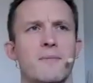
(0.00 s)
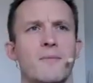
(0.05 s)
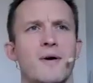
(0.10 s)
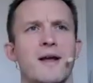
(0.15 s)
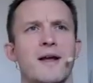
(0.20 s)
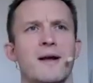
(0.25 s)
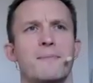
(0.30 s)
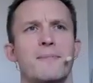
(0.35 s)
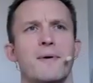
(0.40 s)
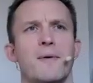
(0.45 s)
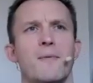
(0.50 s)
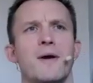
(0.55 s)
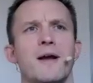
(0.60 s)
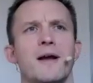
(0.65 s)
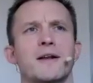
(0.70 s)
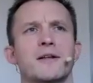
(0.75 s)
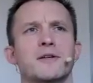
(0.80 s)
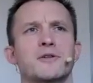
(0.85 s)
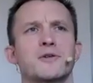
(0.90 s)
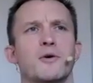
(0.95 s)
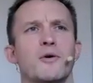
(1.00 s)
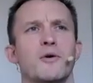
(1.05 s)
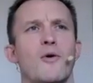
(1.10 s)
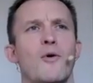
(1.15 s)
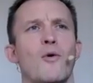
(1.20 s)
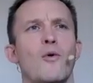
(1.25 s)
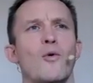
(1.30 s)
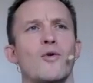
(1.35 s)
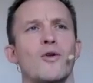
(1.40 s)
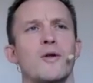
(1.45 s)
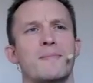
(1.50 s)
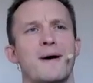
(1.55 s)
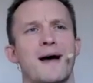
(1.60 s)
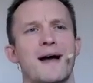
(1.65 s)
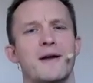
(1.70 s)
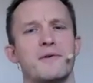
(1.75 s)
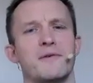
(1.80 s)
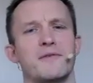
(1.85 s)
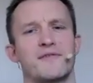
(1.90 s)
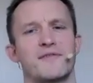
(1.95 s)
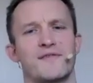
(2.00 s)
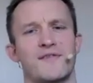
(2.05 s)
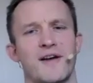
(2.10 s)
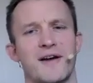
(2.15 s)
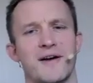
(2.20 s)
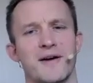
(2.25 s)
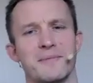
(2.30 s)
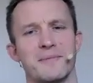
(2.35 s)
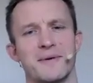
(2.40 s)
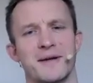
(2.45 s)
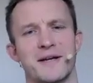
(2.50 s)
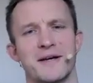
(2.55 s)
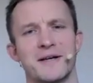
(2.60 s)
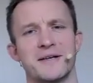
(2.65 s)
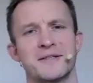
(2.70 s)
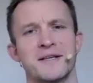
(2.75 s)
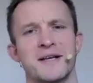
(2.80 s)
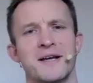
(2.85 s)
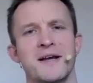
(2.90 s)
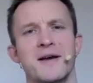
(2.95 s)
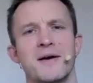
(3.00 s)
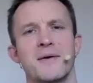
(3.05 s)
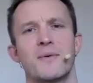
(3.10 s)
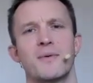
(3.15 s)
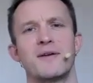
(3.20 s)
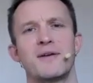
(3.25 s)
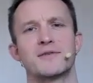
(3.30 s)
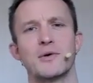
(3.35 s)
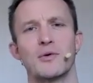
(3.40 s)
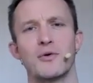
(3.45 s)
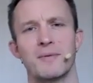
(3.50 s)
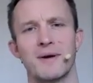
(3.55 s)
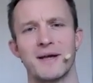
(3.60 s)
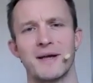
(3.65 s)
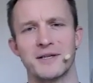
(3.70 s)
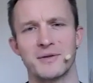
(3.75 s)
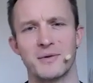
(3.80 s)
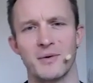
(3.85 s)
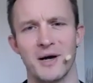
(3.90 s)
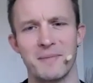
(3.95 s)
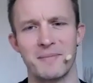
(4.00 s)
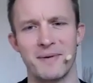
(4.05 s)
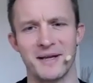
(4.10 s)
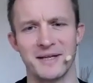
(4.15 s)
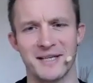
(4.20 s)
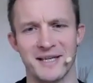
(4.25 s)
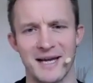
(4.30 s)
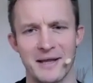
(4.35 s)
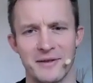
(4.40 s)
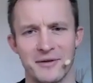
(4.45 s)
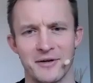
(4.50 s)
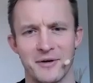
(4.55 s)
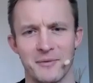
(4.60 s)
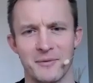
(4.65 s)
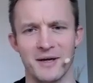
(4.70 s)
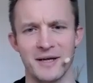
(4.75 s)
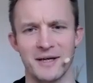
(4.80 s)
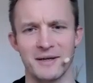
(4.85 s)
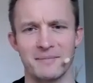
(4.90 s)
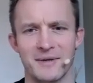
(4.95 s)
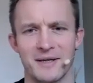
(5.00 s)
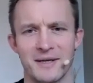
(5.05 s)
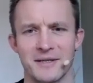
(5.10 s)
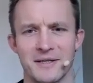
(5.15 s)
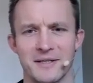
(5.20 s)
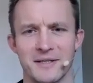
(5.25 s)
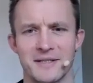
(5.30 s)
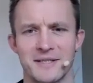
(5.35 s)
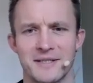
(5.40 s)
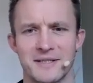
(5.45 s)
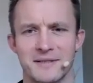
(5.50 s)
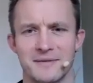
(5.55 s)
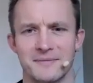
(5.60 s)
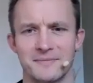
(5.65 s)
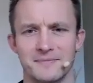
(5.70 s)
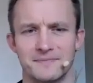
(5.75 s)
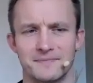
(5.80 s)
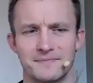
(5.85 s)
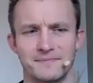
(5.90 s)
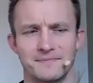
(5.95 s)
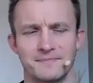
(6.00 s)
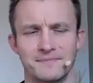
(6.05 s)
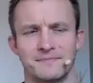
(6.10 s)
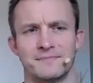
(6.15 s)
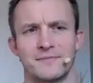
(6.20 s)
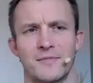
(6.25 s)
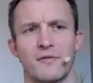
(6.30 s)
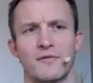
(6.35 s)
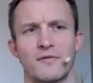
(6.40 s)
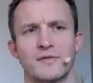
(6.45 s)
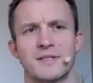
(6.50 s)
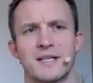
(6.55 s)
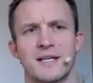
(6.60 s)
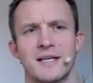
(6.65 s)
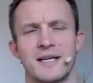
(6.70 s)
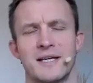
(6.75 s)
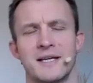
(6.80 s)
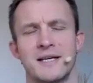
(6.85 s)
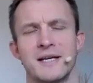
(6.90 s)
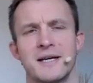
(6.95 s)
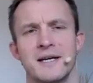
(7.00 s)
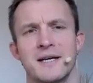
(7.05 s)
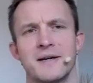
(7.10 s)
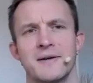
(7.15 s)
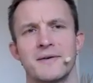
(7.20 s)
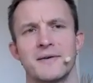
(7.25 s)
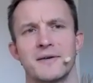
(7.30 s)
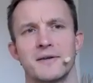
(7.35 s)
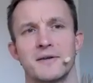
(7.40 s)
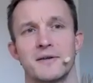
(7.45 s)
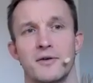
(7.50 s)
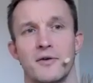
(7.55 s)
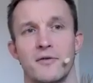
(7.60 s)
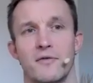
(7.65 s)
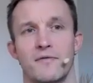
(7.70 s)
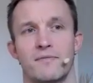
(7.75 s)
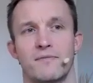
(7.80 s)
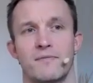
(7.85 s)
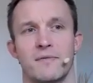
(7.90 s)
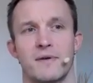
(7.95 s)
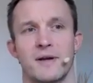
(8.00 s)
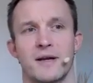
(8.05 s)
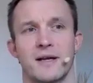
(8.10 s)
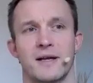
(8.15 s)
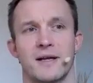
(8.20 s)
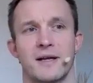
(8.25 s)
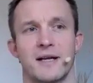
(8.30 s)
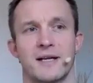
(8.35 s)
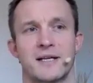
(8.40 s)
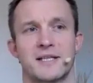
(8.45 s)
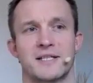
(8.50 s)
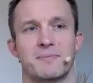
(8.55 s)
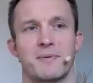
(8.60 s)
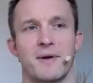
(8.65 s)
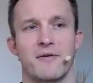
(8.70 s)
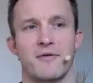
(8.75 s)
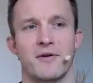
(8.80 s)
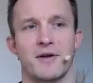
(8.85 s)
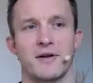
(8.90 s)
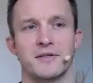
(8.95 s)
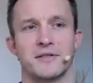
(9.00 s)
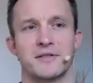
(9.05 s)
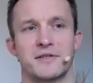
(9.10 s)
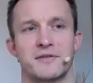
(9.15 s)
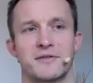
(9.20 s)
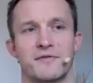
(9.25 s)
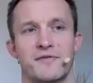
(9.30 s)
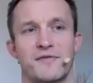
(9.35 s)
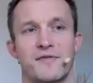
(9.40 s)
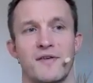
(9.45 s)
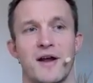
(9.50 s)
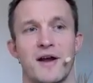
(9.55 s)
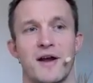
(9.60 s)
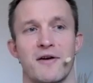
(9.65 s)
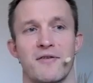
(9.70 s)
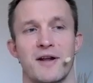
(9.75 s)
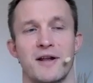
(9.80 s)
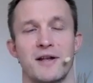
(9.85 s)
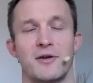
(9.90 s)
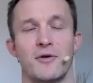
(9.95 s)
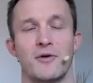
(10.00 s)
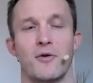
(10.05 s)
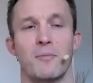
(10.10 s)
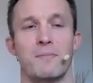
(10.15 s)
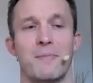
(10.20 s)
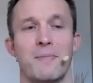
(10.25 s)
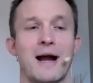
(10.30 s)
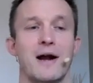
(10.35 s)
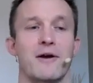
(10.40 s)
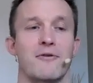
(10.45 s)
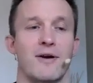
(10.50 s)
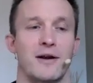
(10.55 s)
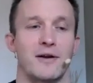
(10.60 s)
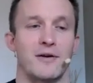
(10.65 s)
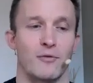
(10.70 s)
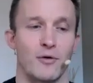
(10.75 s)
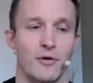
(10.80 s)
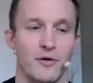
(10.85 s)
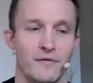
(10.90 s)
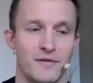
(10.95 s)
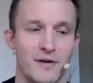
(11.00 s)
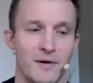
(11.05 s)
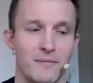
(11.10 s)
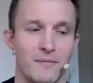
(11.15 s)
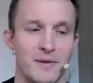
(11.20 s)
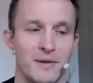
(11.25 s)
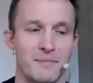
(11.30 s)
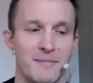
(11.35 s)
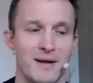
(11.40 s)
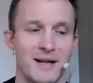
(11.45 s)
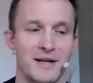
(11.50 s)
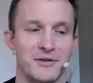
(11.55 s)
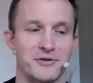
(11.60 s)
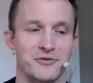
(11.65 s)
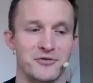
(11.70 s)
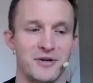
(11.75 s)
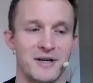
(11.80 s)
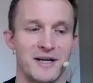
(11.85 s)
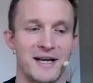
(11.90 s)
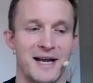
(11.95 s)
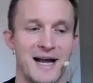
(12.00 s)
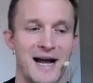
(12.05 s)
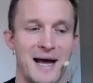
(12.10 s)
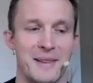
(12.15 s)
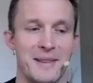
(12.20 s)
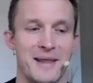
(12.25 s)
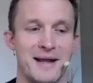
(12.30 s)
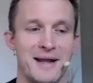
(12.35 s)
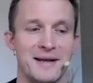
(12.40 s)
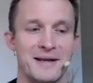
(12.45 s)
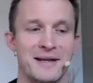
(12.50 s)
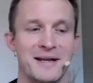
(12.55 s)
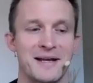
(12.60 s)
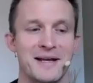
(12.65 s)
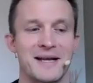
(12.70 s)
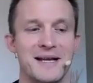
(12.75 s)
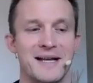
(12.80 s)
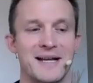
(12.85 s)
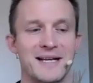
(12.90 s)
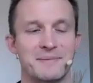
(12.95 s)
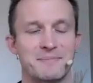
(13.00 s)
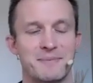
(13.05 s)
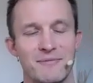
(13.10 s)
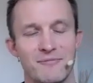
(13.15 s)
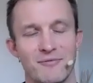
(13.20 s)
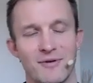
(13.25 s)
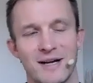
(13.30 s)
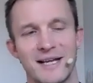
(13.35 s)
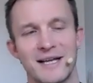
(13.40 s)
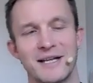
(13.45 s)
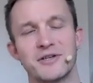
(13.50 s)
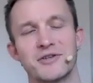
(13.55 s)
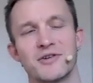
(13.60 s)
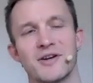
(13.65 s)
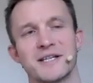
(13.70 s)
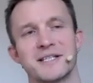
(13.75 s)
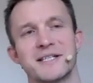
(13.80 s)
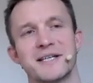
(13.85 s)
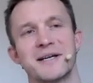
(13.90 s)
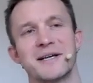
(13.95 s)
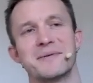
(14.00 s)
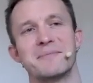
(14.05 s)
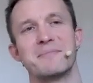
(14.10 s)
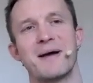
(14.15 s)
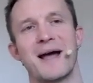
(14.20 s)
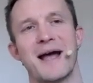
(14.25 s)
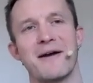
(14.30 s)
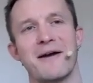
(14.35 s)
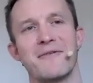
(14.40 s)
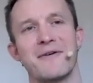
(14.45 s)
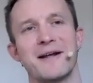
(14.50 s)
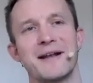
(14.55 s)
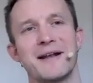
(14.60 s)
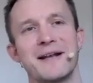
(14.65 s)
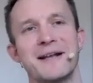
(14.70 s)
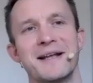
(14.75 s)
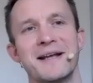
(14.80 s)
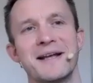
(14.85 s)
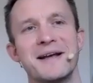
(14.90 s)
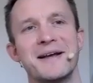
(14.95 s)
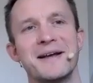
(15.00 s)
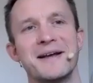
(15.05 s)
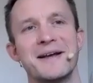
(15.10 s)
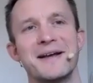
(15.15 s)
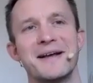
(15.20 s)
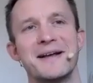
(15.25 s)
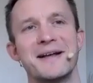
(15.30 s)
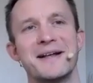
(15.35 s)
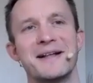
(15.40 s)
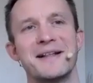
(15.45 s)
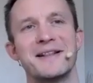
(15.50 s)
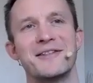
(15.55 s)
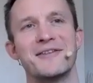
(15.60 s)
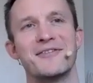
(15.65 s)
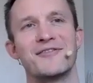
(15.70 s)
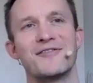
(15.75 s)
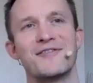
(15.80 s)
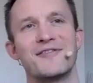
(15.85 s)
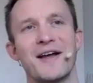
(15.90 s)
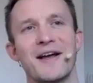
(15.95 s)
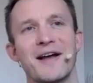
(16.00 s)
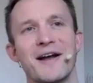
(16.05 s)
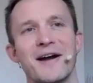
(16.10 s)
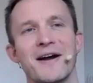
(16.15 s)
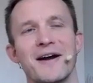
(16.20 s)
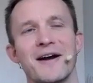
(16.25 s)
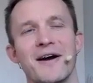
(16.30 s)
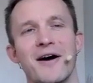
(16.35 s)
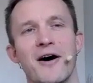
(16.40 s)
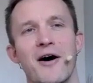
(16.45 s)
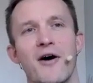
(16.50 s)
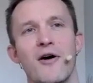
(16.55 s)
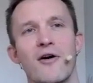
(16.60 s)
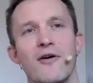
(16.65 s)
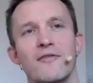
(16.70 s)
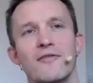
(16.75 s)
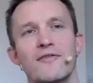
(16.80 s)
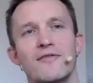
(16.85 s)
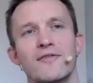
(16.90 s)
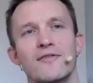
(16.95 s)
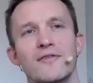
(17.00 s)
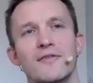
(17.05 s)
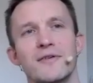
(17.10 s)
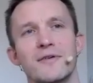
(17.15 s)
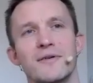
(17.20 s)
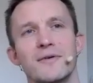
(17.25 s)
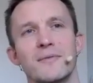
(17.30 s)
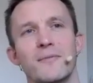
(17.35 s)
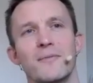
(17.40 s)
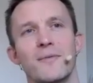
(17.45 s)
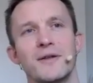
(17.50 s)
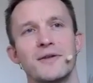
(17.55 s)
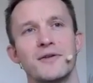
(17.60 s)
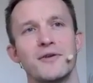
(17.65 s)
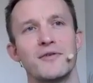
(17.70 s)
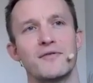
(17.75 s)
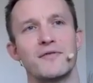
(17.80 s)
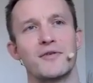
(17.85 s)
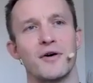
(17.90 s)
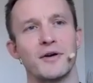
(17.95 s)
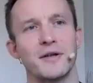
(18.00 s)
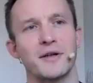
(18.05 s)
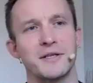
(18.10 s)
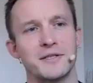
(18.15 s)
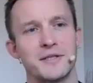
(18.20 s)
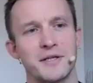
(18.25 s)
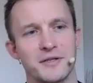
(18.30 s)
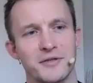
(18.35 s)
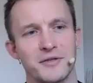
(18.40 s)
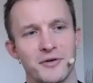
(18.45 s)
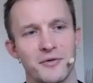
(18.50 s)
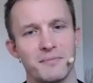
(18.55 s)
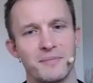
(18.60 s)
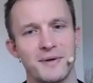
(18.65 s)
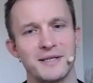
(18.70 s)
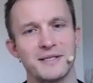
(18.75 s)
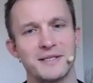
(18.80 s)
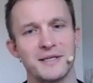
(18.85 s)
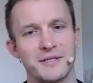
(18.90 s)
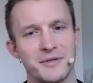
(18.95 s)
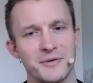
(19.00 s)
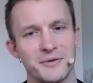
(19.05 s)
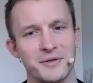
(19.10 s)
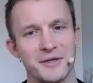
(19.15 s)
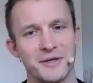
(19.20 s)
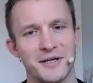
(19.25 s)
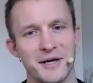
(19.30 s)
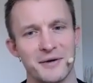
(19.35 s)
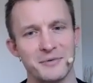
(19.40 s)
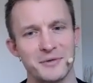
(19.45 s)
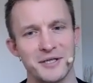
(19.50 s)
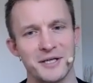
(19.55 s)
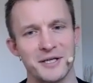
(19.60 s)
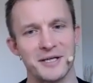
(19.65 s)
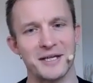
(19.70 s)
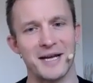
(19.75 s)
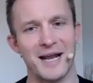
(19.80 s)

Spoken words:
And we're going to talk all about fear because we talk about this quite a bit together, don't we? Because obviously you've experienced fear in your background of what you've done with the military, and then it's been really interesting comparing the fear of when you've gone into sort of business doing your coaching